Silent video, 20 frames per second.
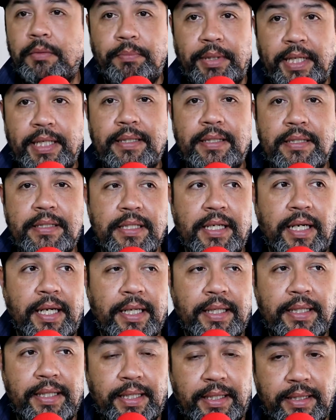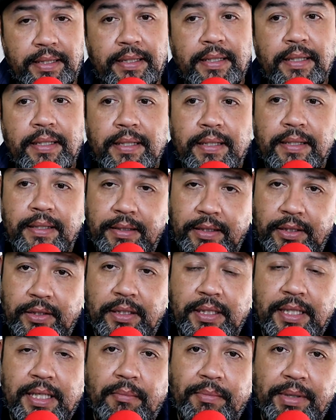bet to say that, you know,
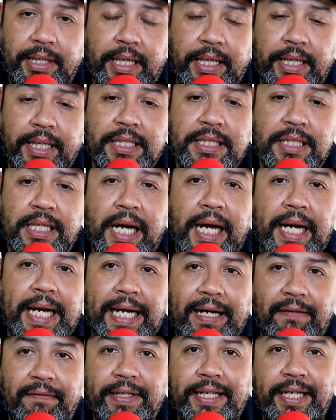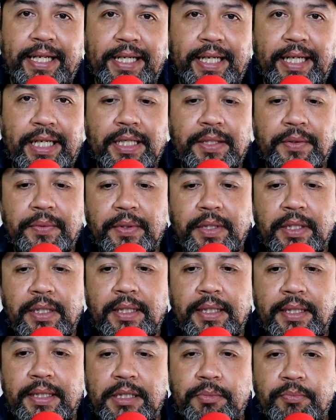the company that does not have any debt
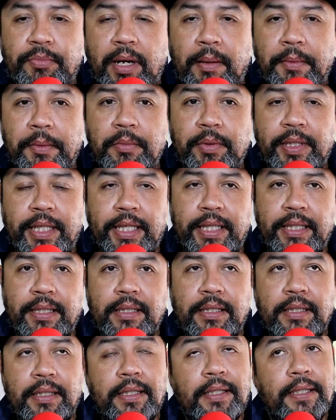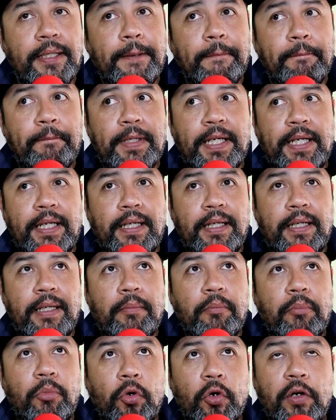is probably
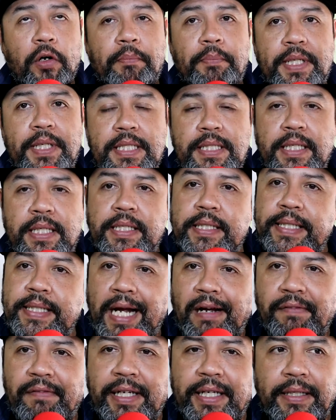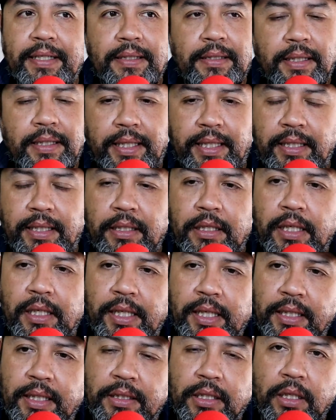more business savvy, and
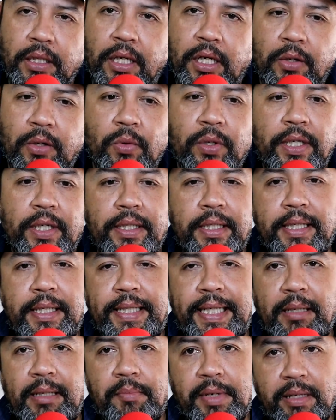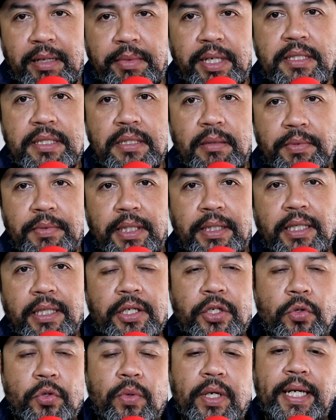in the long run, that may be something
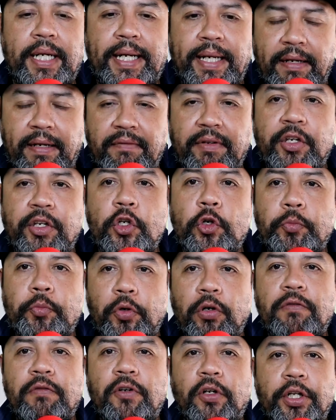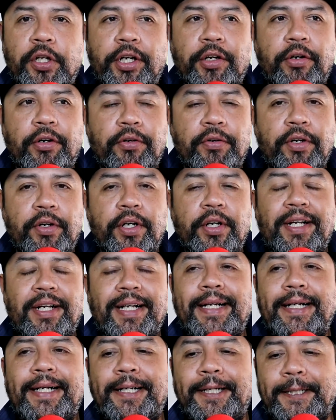that you want to have in your portfolio.
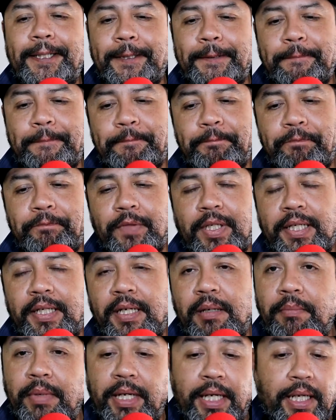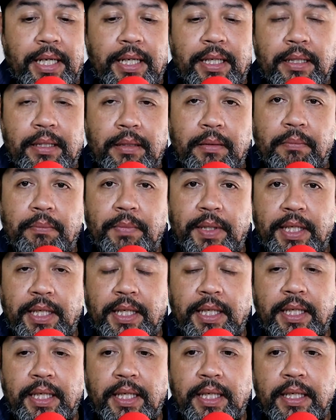And it may
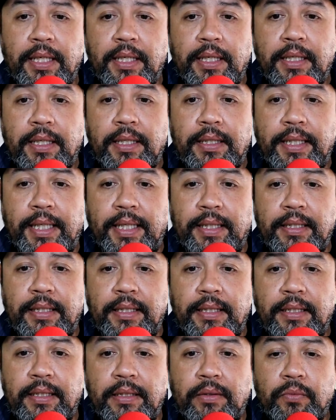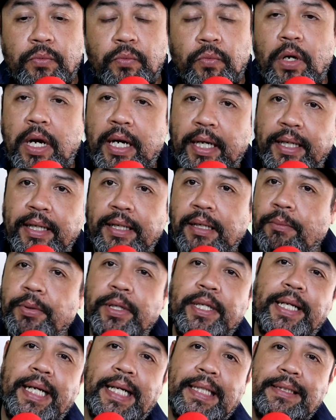be that the rocking
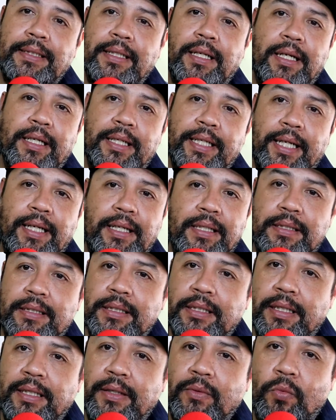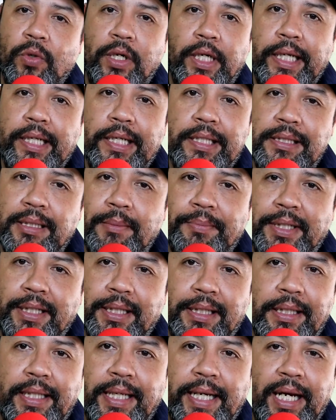company that has a lot of debt is going to run into
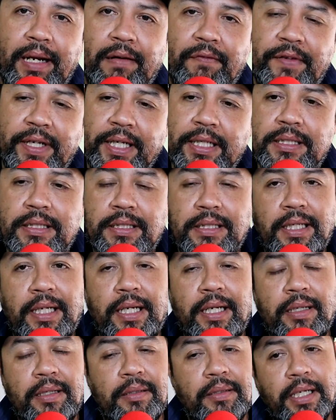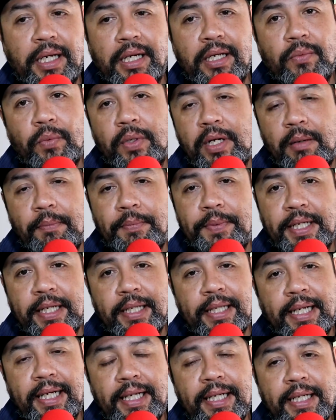something that they can't fix, and the other
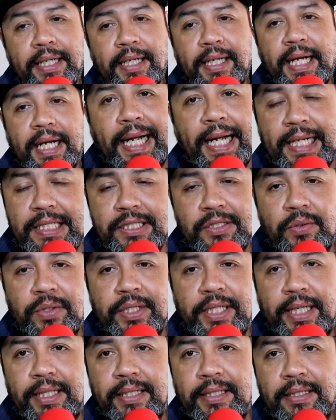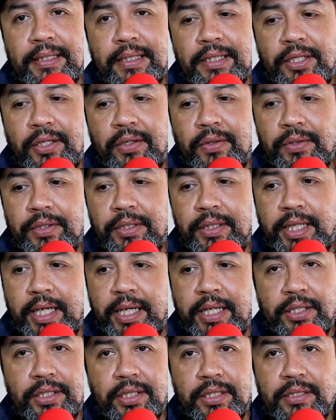company that has no debt, you know,
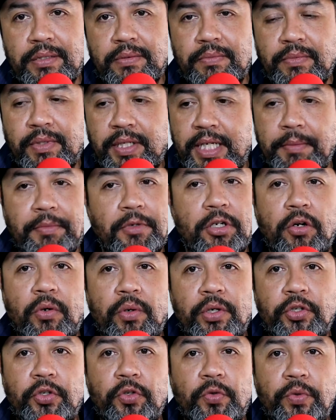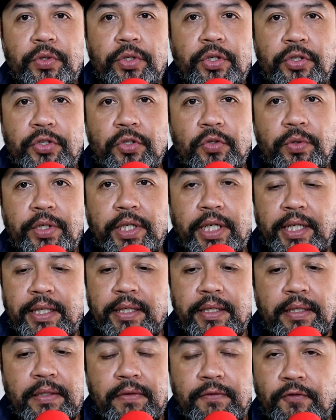they can just keep going, doing what they're doing,
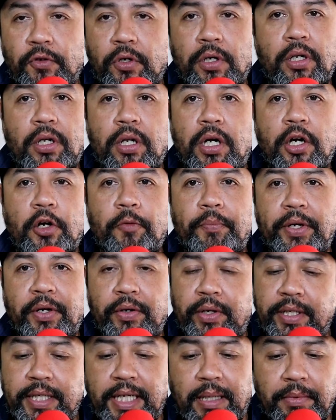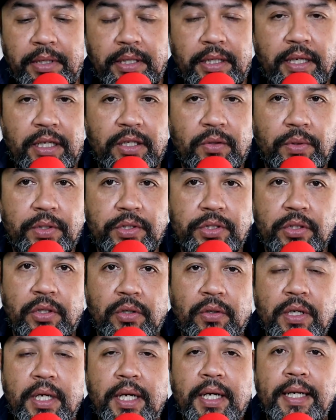and for a longer period of time than the other one.
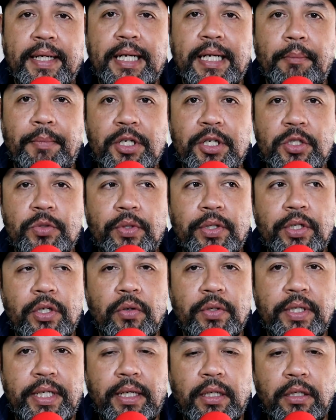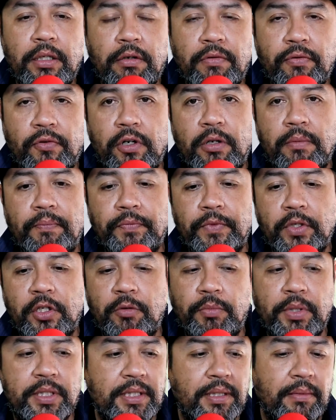So companies with no debt, look for them.
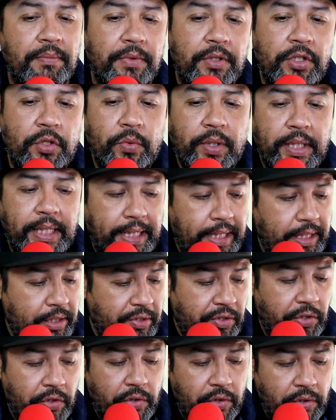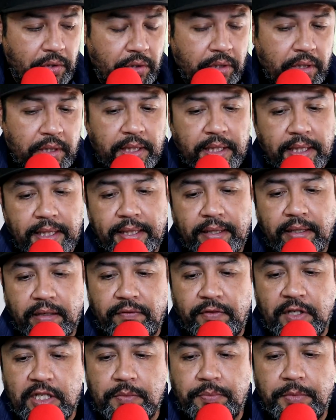Could be something you want to add to your
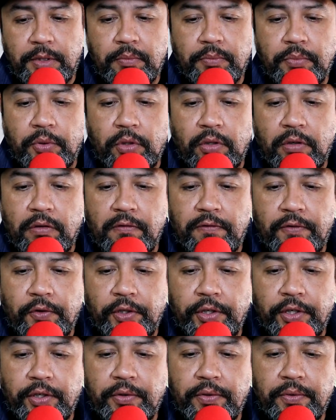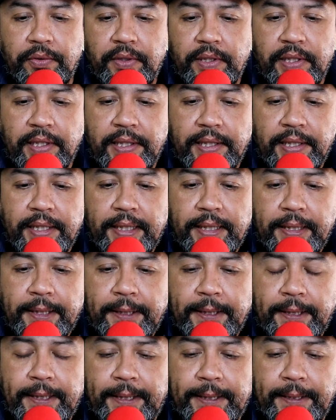investment portfolio.
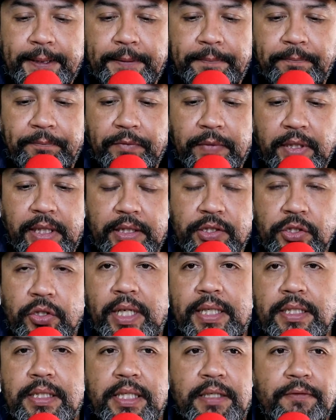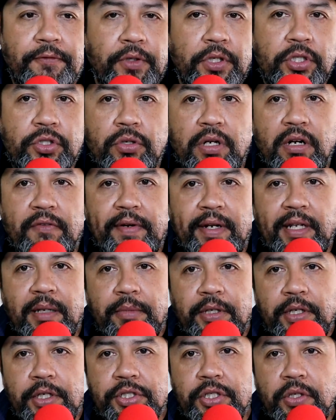So that's it for the Strong Family
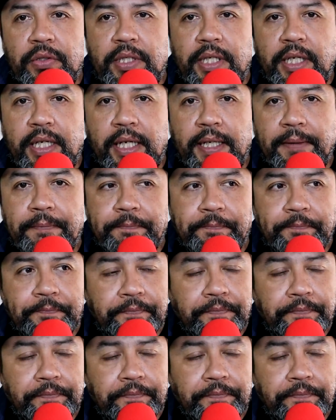Money Show today.